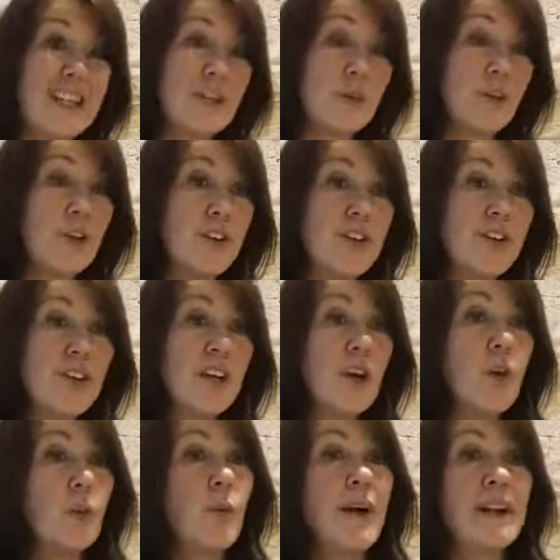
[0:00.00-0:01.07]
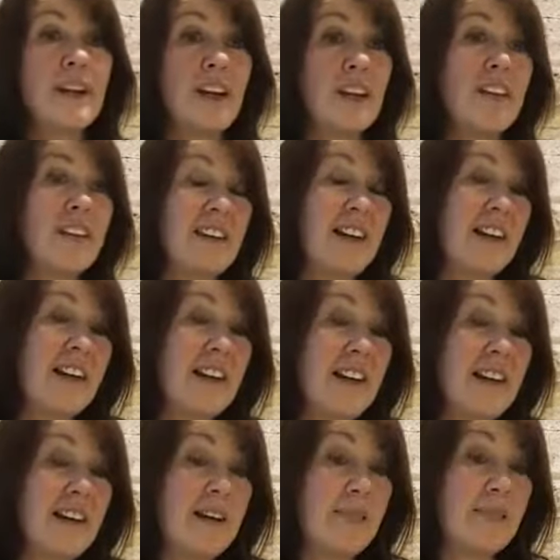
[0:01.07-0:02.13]
to earn. Well,
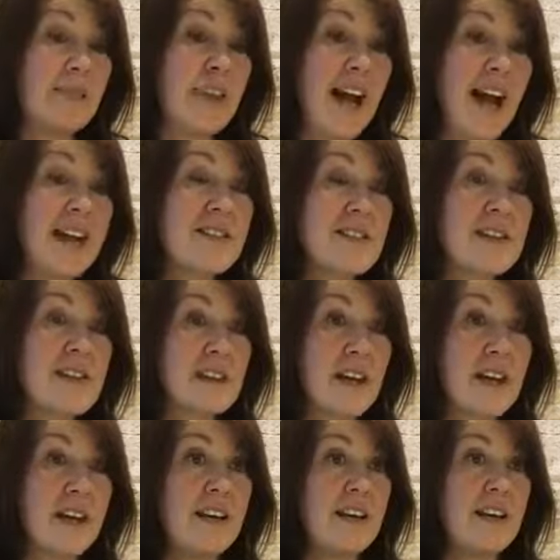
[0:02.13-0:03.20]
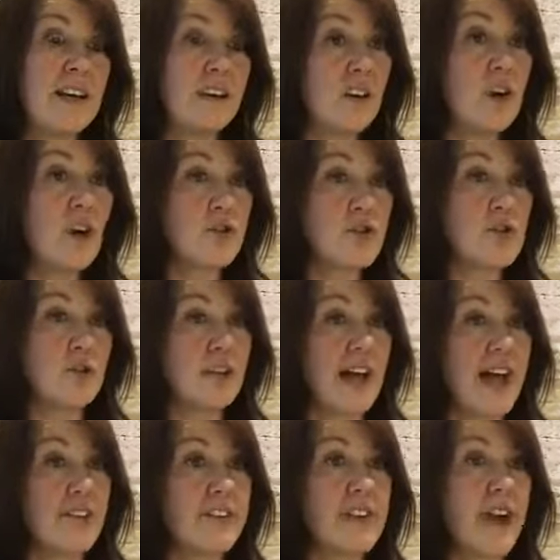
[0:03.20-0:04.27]
as in lots of the
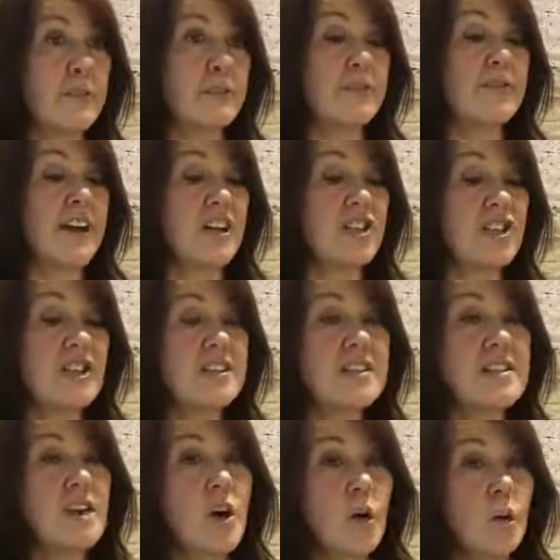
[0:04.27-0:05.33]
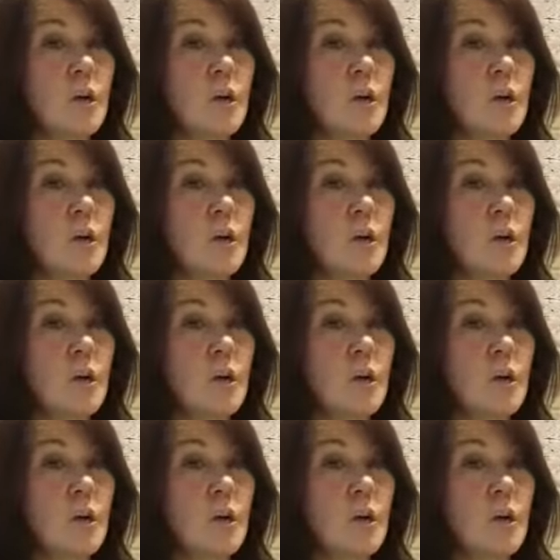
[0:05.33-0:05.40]
healthcare professions,